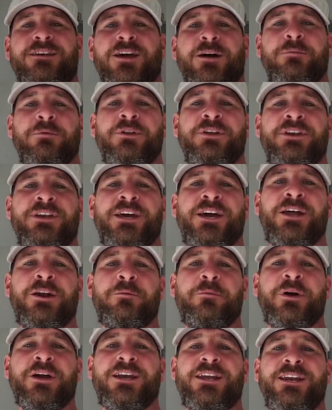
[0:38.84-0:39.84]
Doubling down
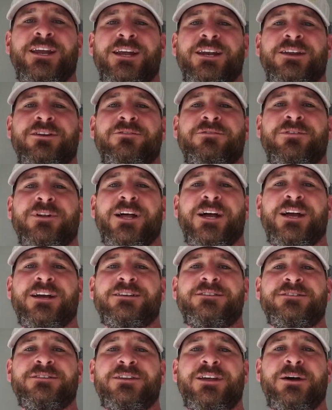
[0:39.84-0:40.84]
on my Canadian
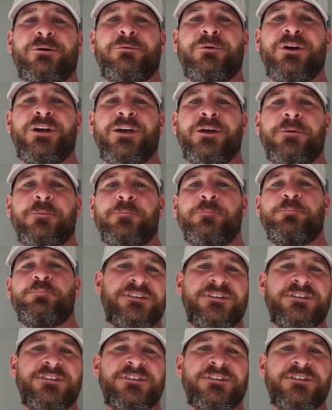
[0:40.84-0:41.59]
flag, so that way,